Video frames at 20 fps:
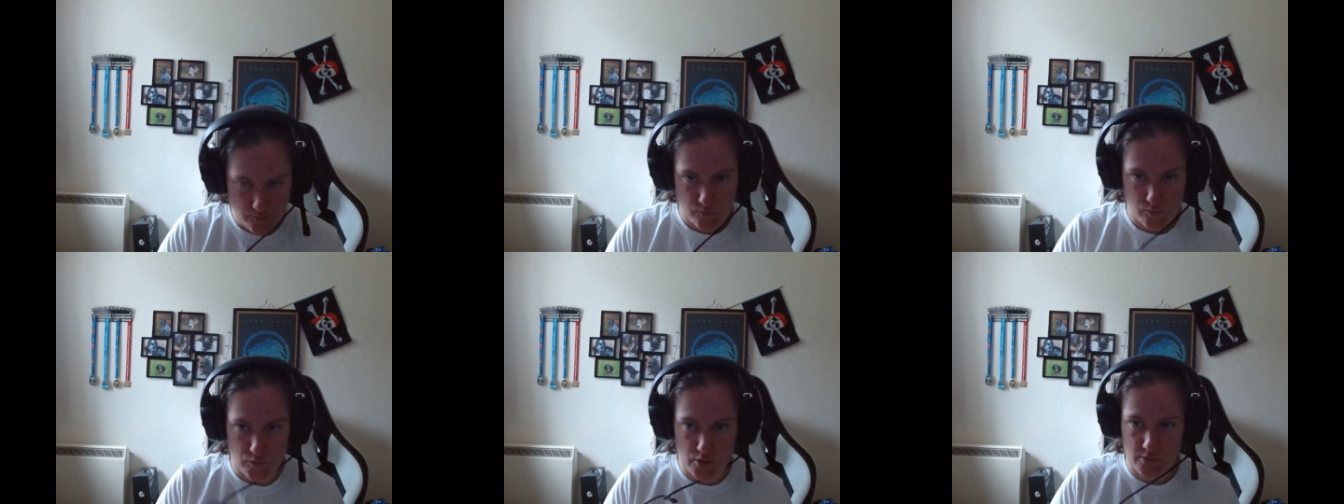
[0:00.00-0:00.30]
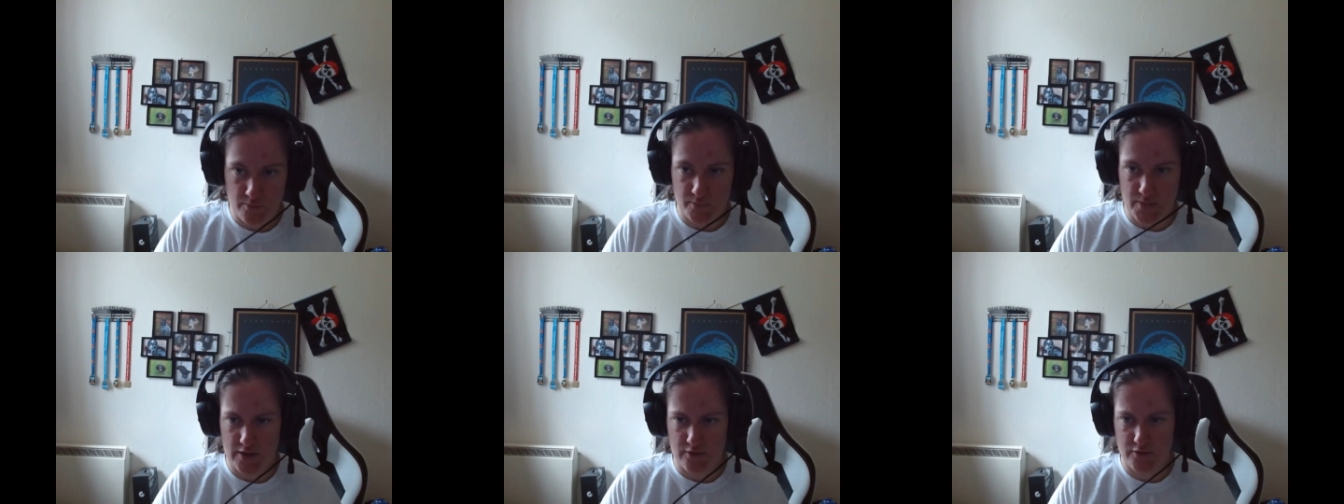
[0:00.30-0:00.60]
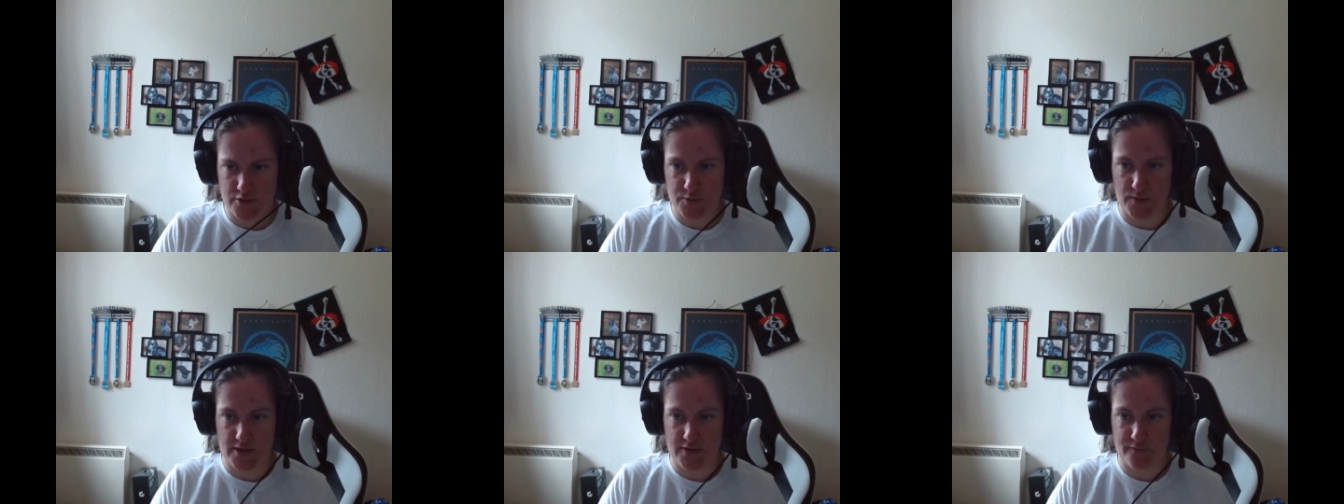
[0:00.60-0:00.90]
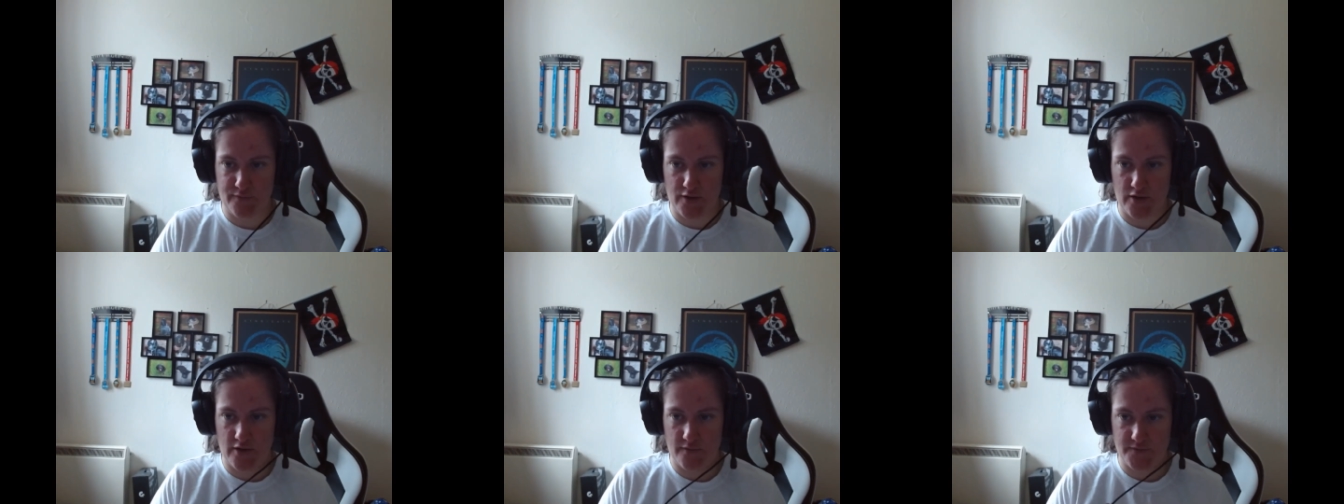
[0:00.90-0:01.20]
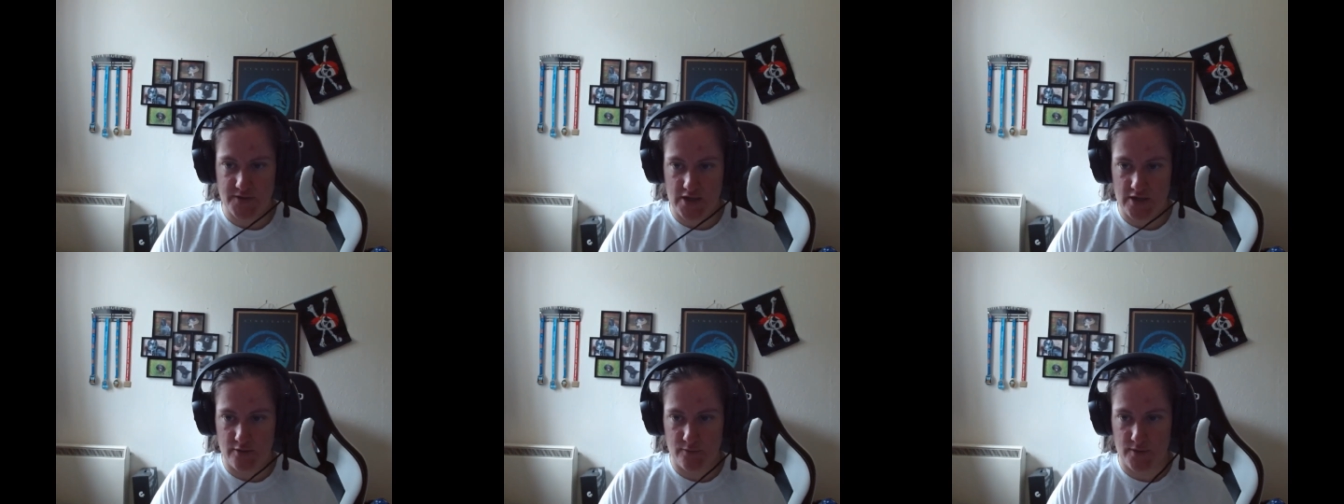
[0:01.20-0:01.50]
£1.25,
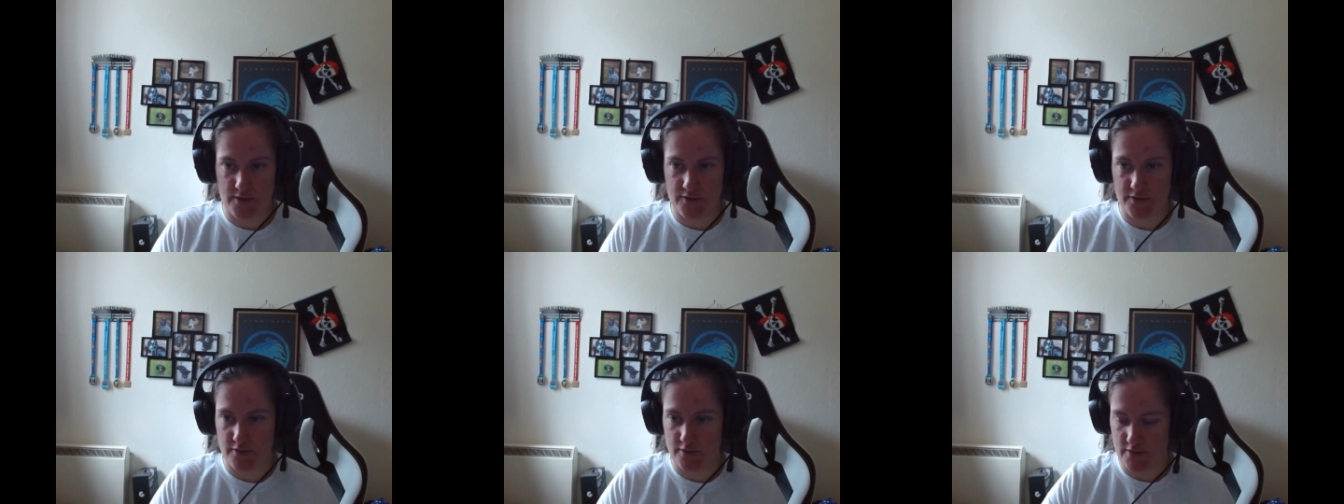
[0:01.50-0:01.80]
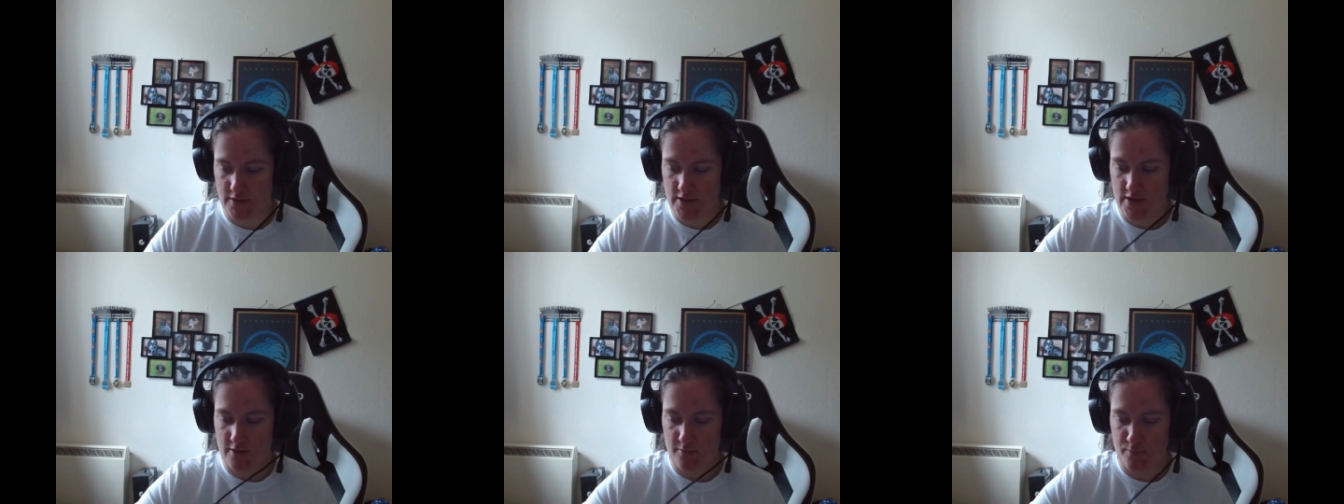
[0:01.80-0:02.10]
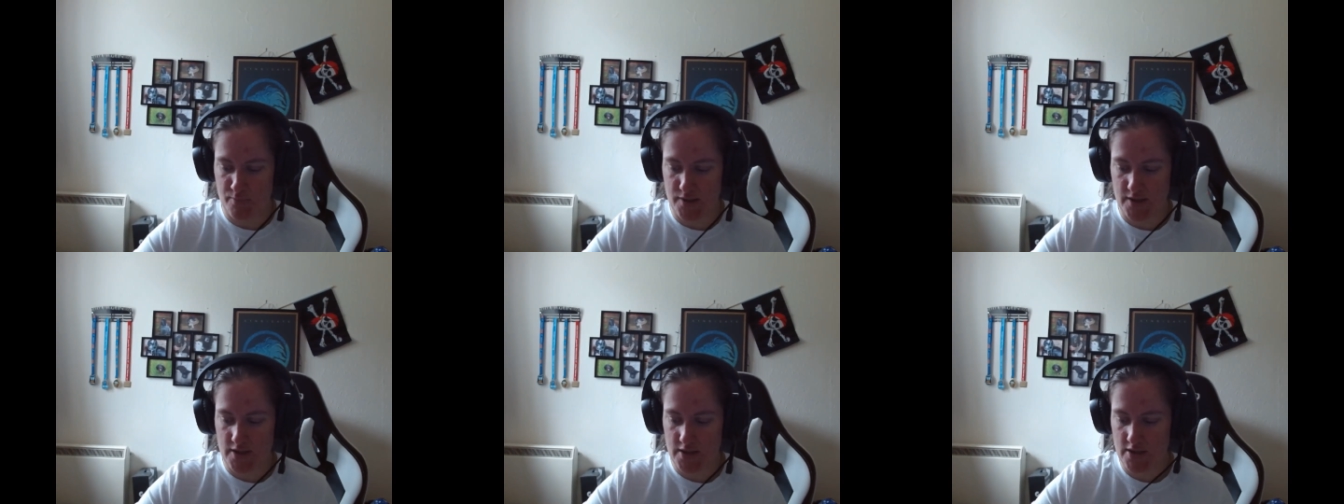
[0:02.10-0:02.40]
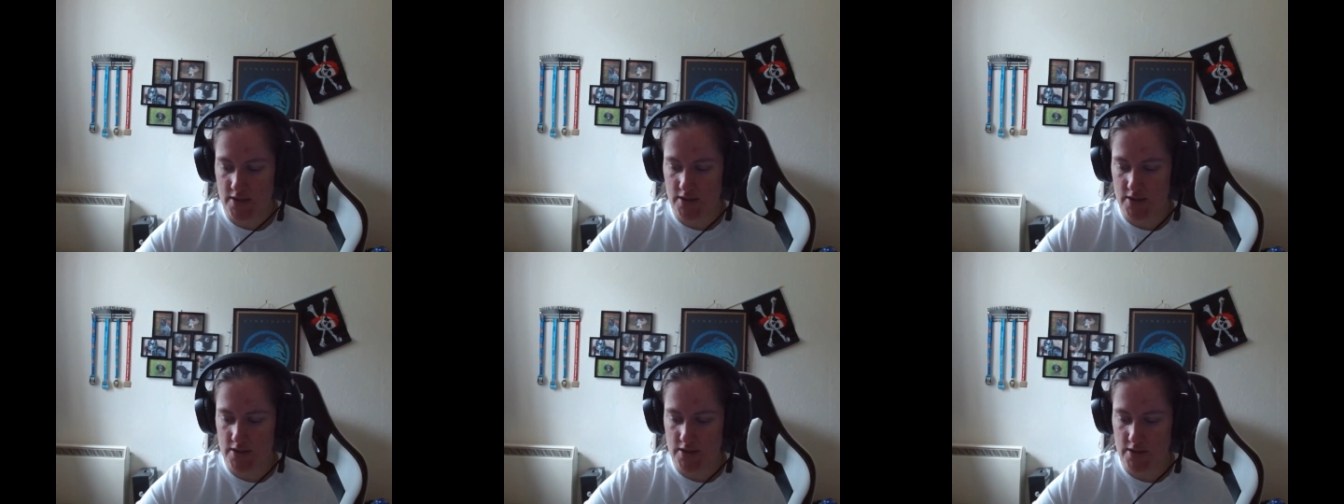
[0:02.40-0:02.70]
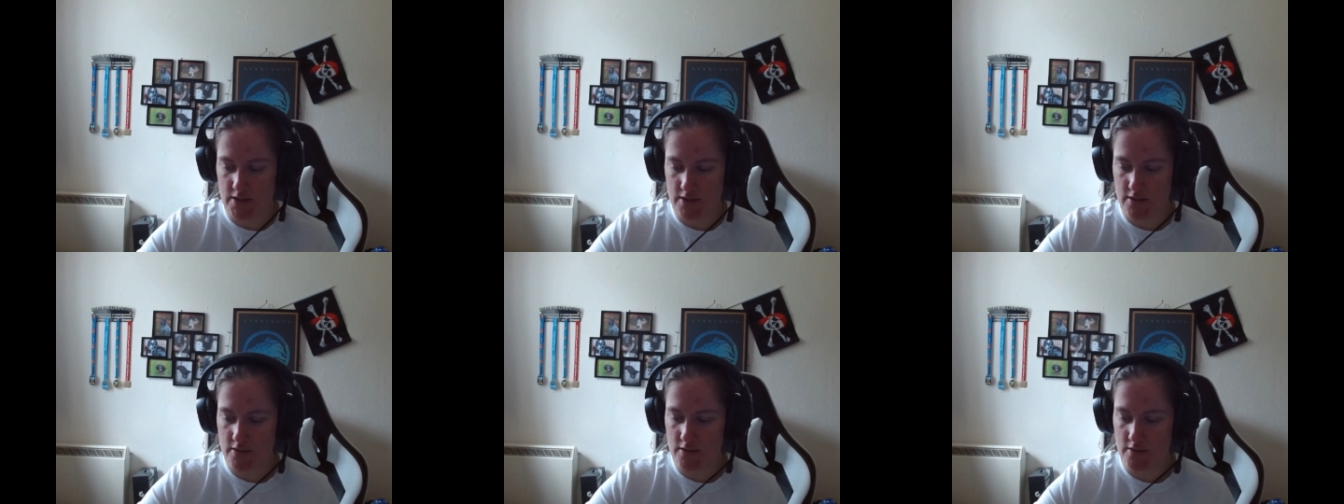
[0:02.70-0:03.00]
take away
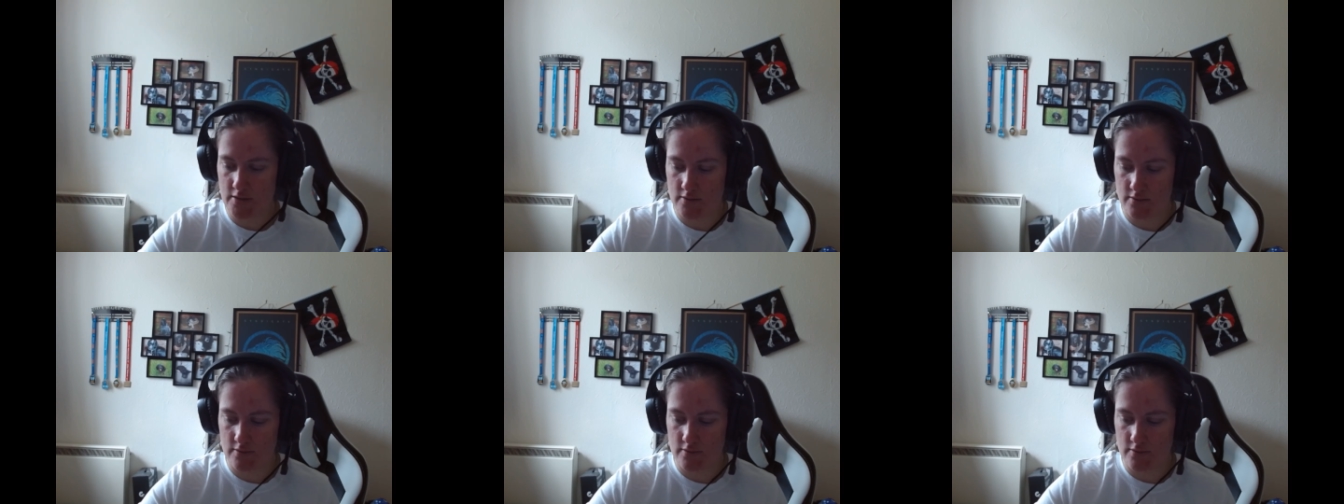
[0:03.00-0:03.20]
38p.